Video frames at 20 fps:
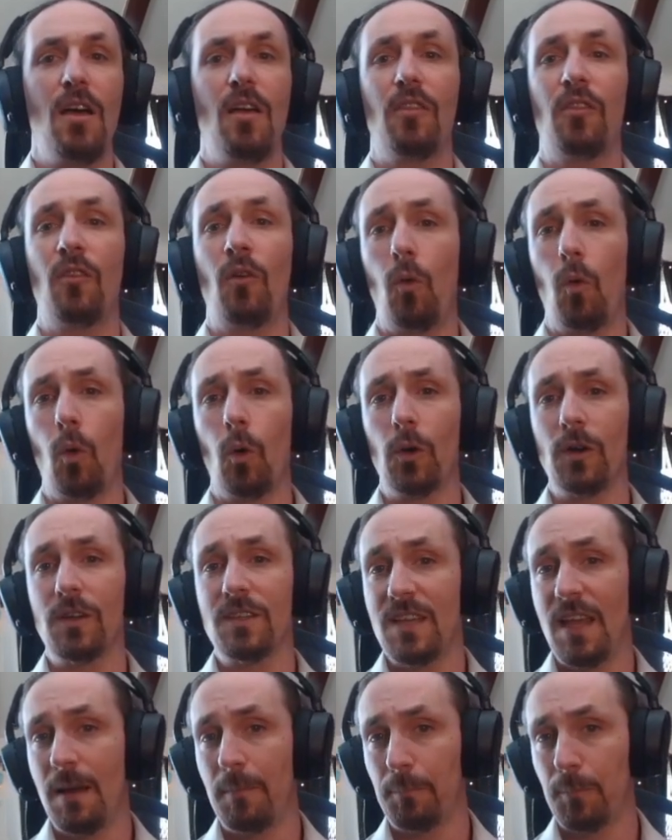the
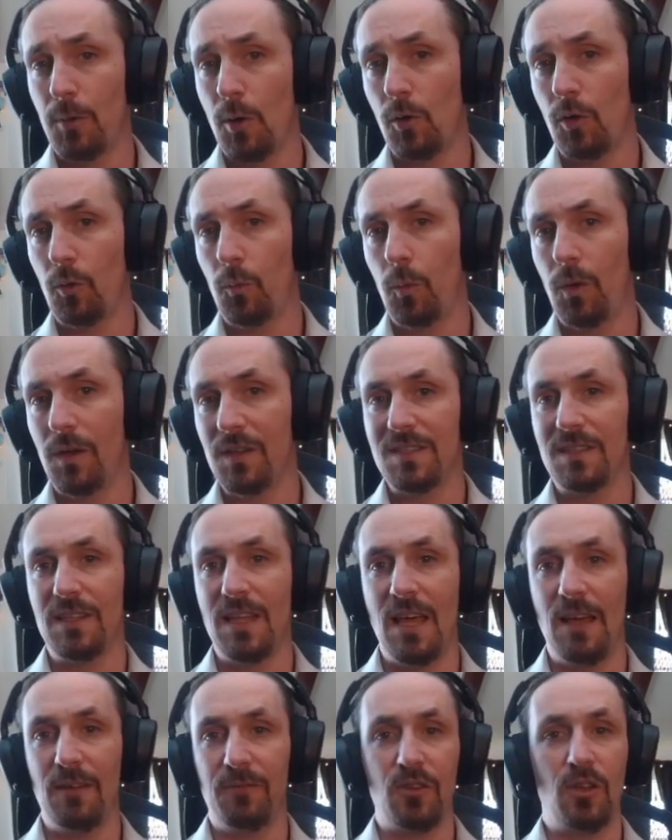orcs and broken ones
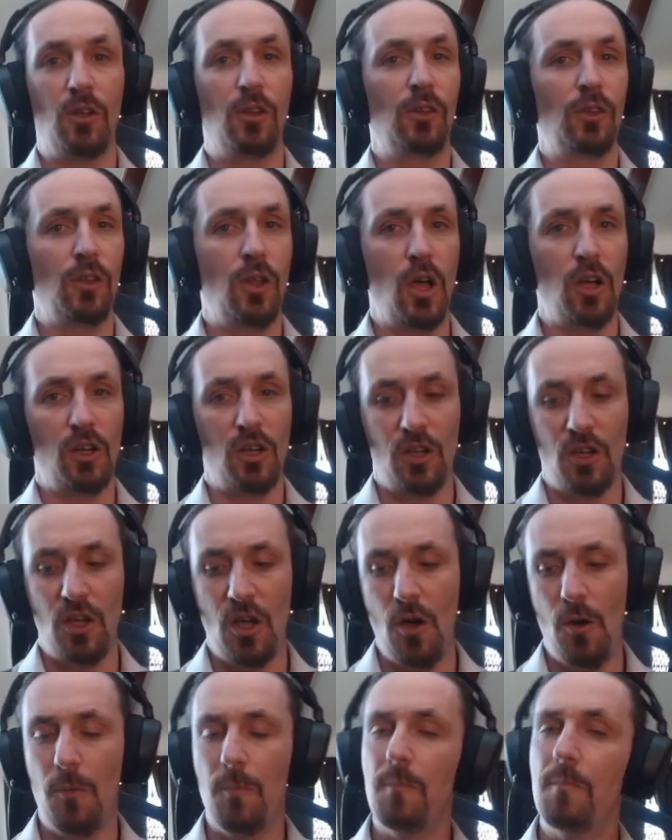left long
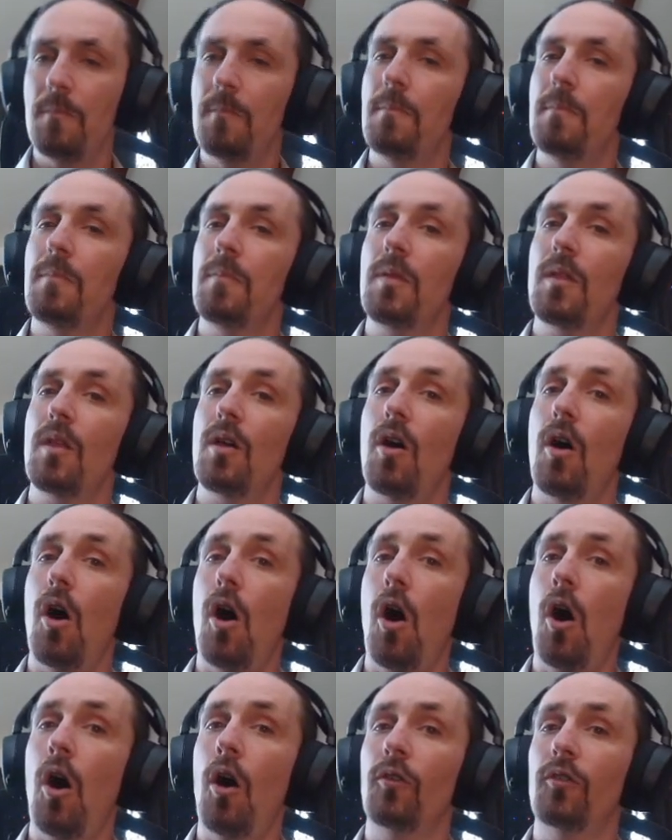ago.
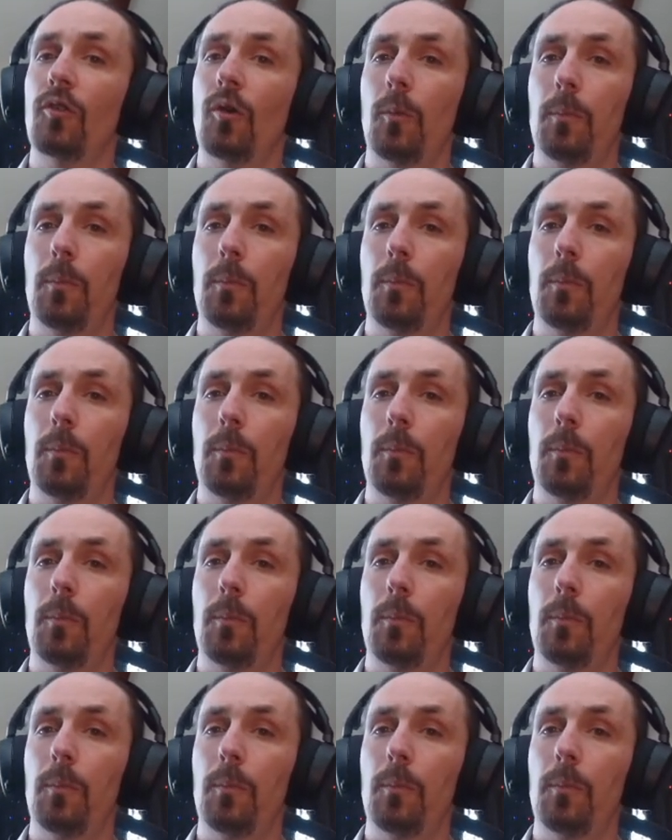Also